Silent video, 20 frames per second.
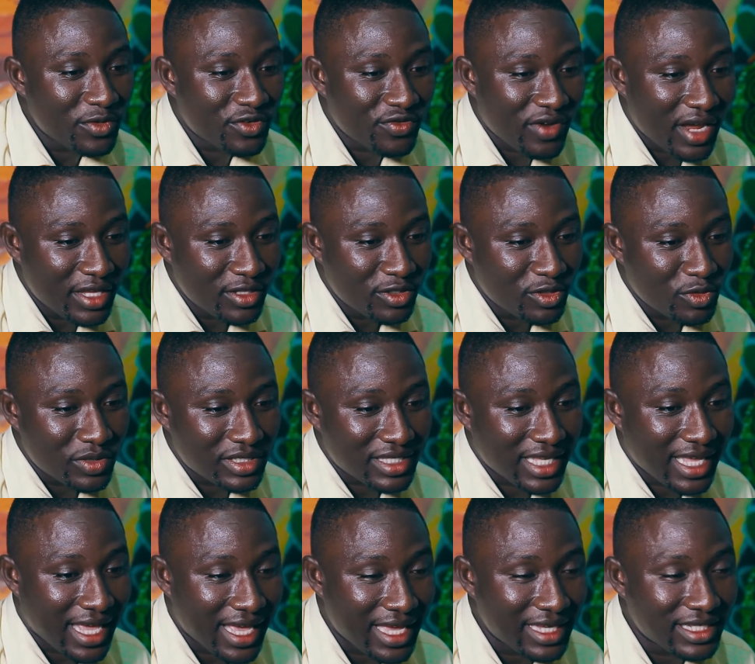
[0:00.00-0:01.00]
trying to
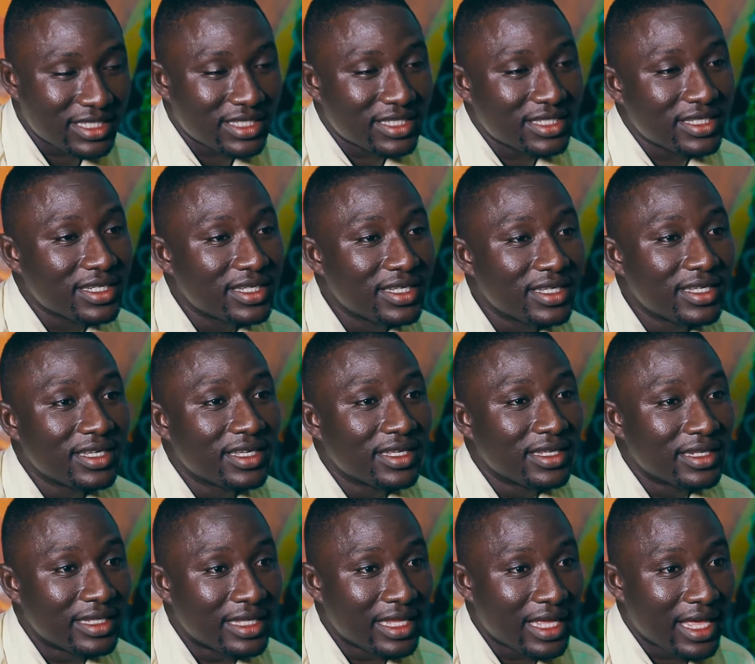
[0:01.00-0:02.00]
sketch
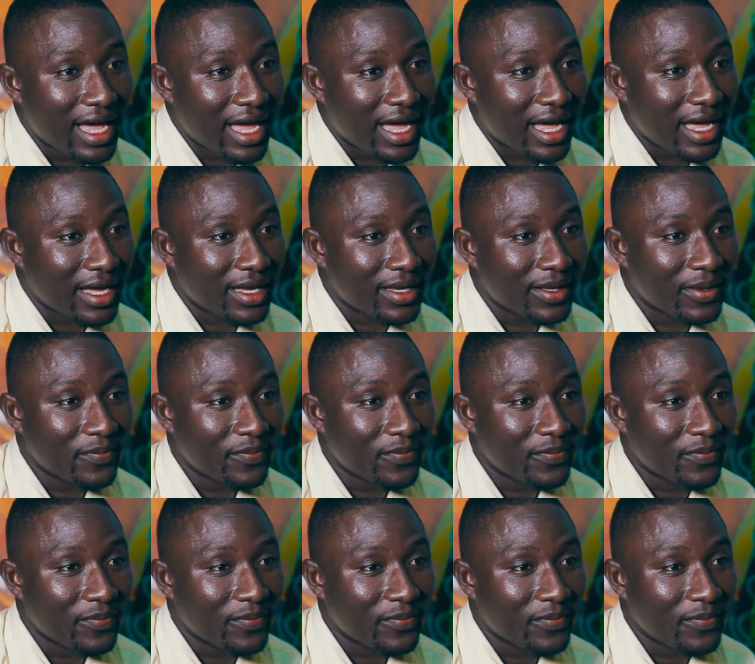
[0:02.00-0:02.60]
their